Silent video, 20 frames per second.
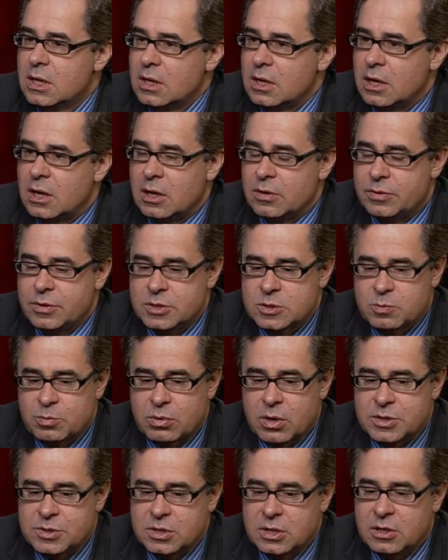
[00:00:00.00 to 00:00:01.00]
uh, this
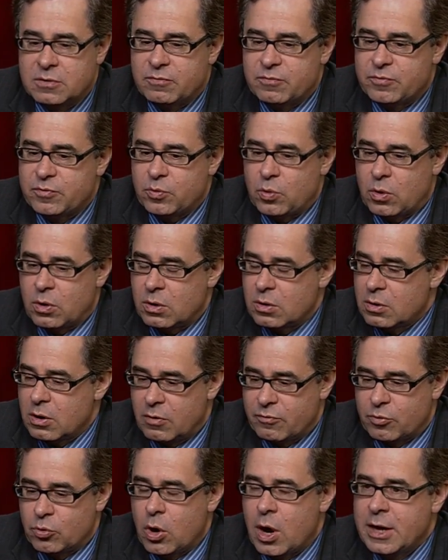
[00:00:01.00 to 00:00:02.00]
president for
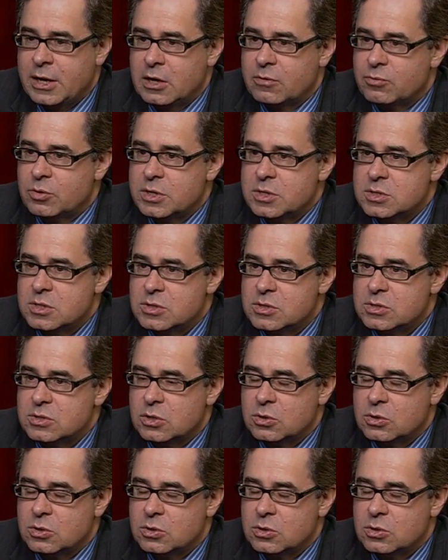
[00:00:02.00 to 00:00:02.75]
a variety of reasons.